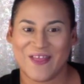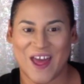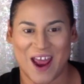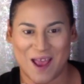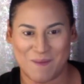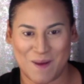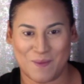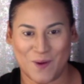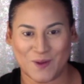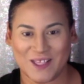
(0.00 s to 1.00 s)
that I may
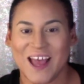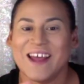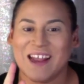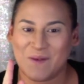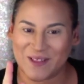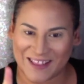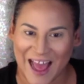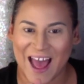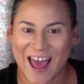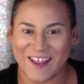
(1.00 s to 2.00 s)
post. Now with
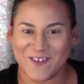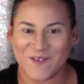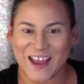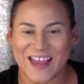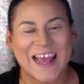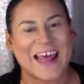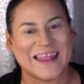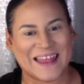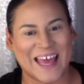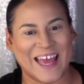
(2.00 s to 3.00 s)
that out of the way,
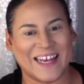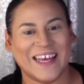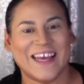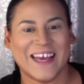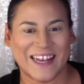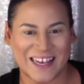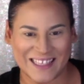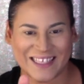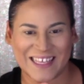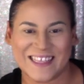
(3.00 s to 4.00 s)
then
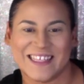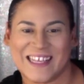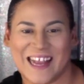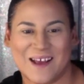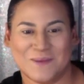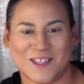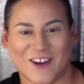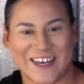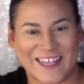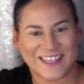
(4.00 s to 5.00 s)
let's get this glam
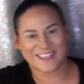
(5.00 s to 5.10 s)
started.